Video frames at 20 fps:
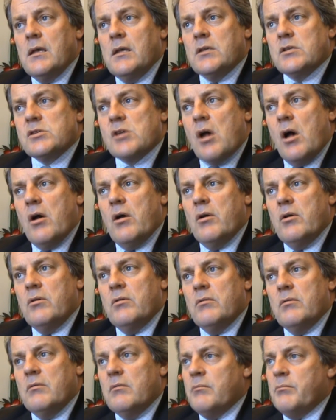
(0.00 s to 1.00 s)

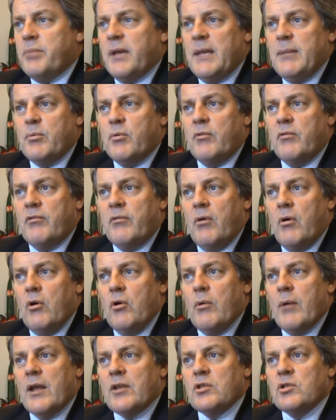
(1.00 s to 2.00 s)
So people
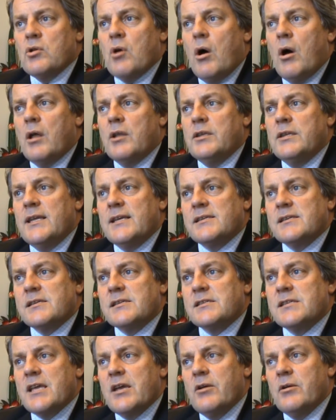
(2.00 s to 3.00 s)
who are not
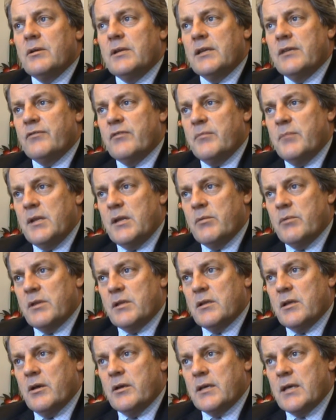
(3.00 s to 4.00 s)
necessarily familiar with
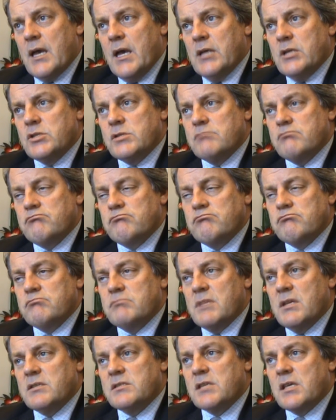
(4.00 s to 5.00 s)
a location,
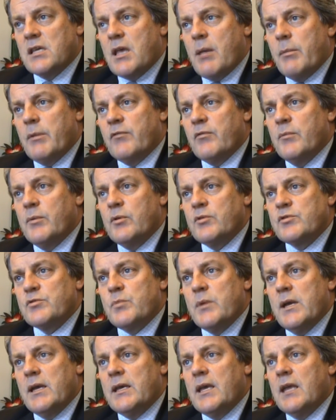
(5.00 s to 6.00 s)
so coming from
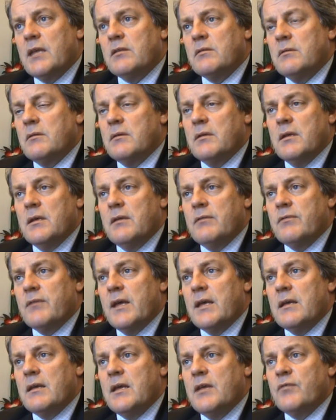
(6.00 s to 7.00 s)
elsewhere, if
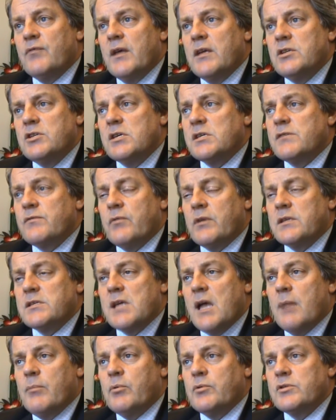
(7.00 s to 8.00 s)
they just, for
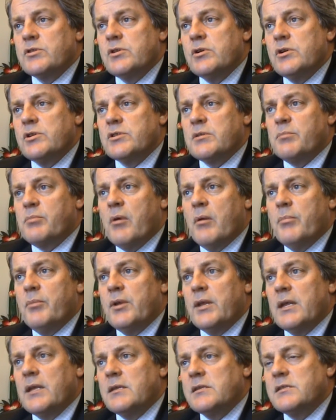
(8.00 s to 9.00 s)
example, searched a
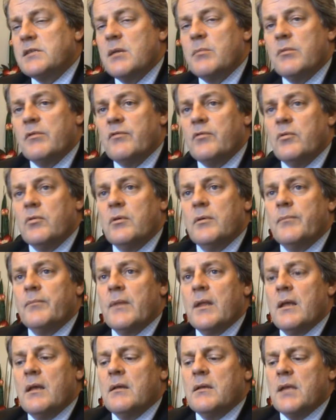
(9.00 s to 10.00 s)
property in Semaphore,
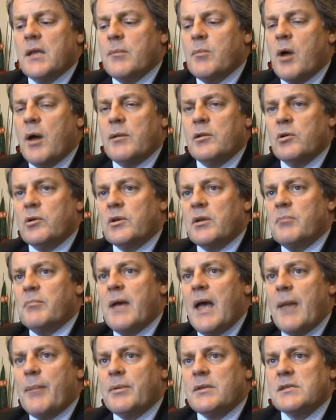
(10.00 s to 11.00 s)
they might look at a
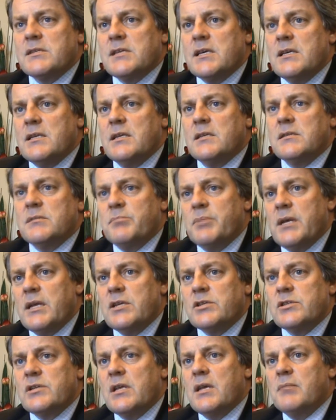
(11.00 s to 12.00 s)
map and see there's a
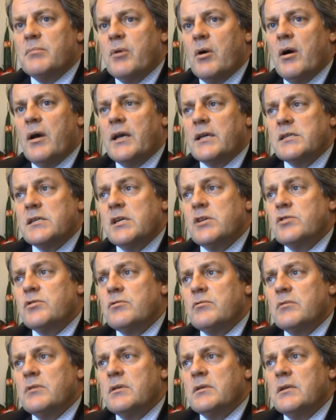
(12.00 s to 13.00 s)
beach nearby,
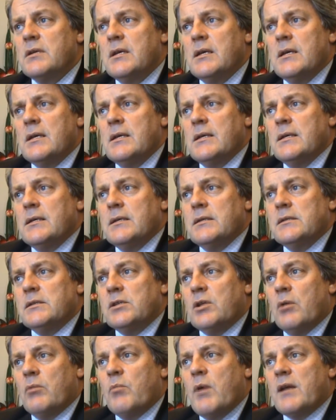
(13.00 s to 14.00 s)
etc. And
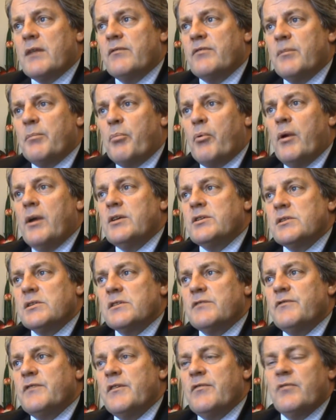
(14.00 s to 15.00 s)
you know, one of the
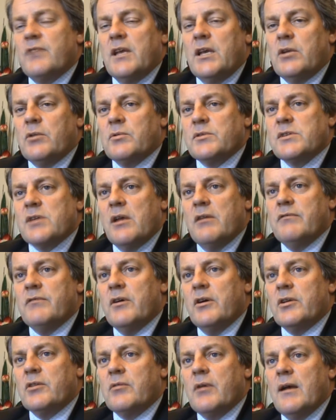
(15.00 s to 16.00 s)
precious 15 or so
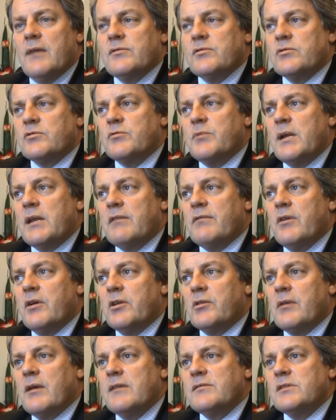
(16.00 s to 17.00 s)
photographs or 20
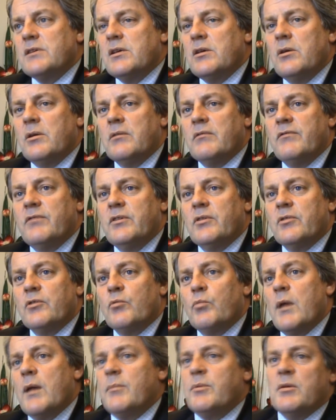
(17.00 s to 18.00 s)
photographs that you can fit on the
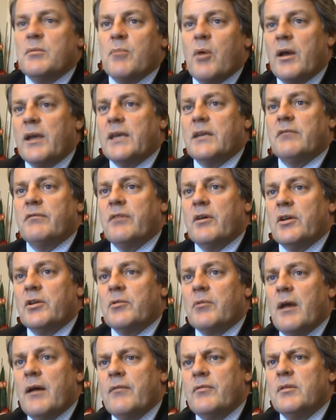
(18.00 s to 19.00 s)
web, you might get a
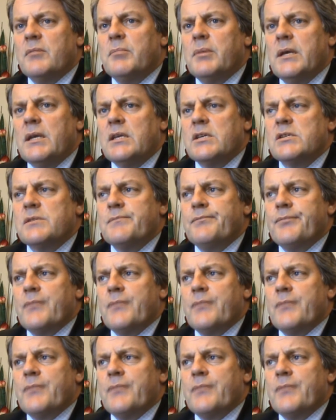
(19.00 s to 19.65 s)
photograph of the beach.